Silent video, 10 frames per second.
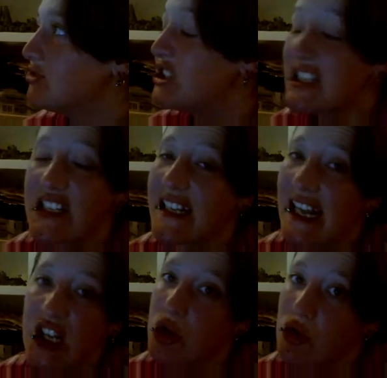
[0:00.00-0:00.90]
she doesn't
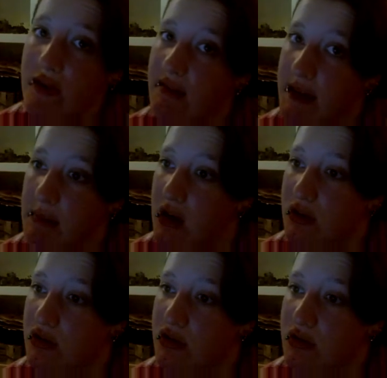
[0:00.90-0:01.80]
get used very
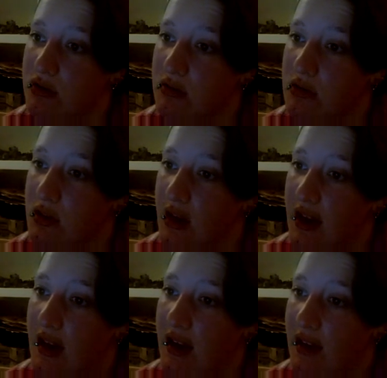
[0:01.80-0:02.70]
much.
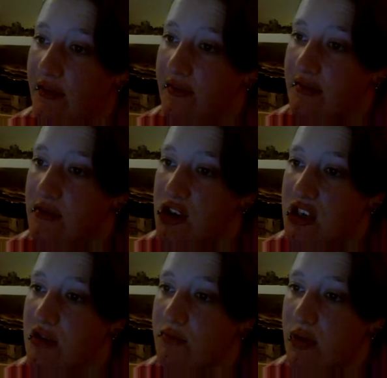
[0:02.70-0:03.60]
And
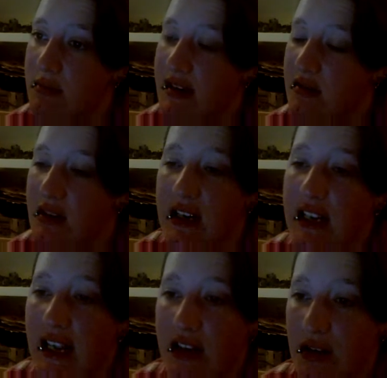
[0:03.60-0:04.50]
she's probably not going to
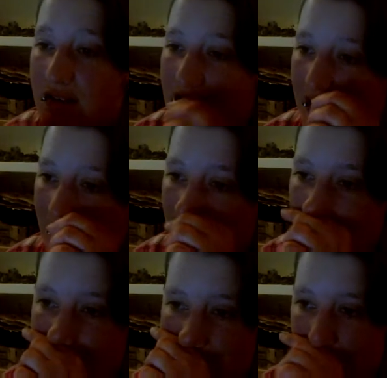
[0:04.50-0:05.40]
get used again
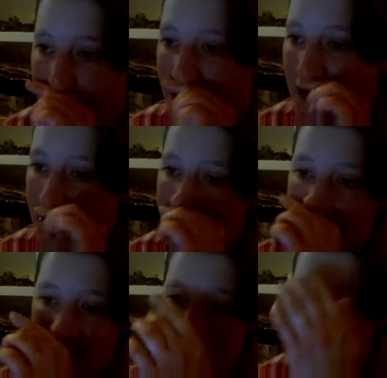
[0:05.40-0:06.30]
for a while
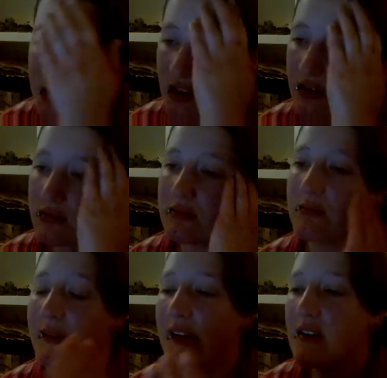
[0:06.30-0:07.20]
because
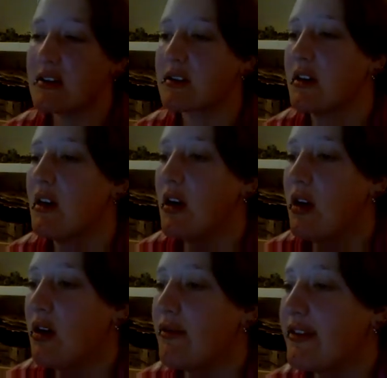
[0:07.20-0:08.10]

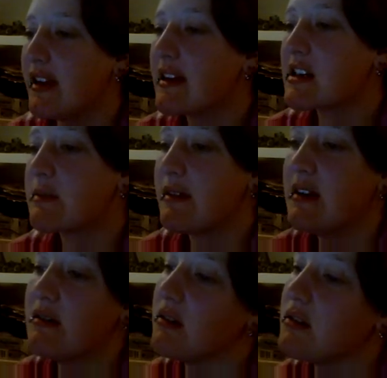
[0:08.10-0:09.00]
of the
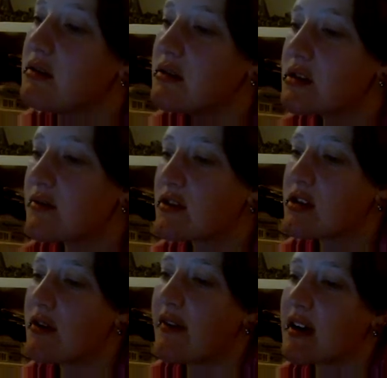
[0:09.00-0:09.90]
experience, the
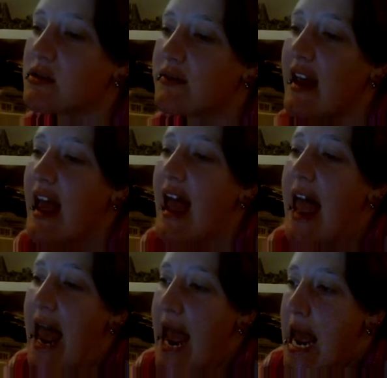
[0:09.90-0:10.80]
sole fact of
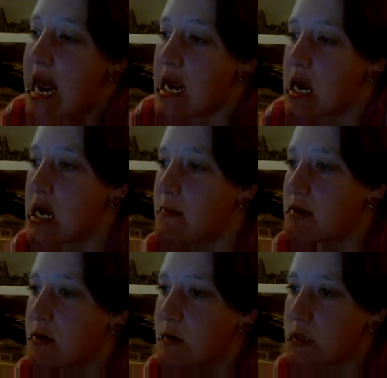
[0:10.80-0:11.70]
he
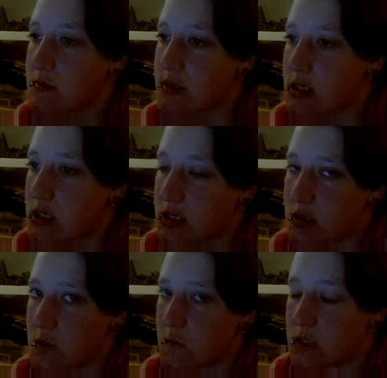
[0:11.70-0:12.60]
moaned at me
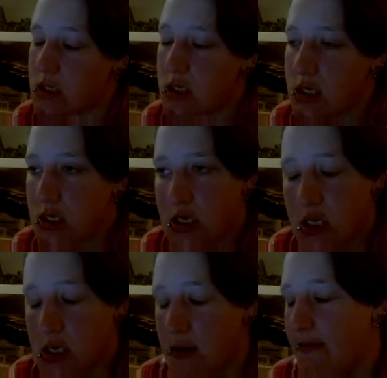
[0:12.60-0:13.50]
so
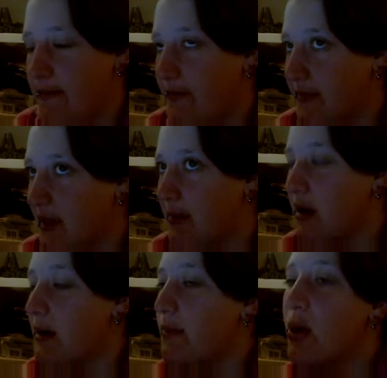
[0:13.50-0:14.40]
much, it
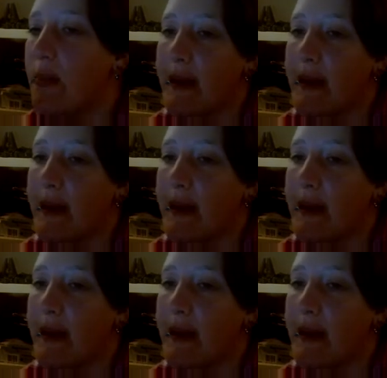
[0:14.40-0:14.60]
kind of put